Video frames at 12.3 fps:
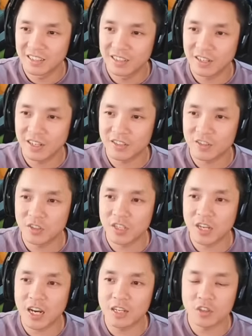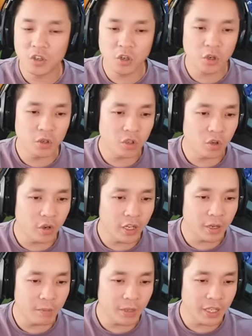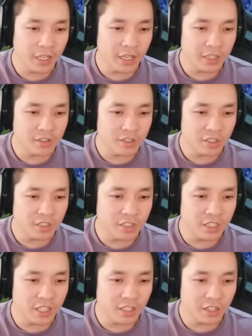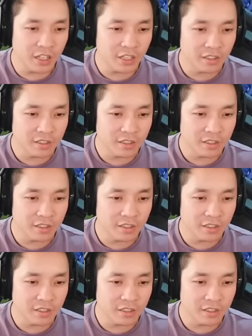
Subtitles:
All right, so Scar Zone going up against D-Knight.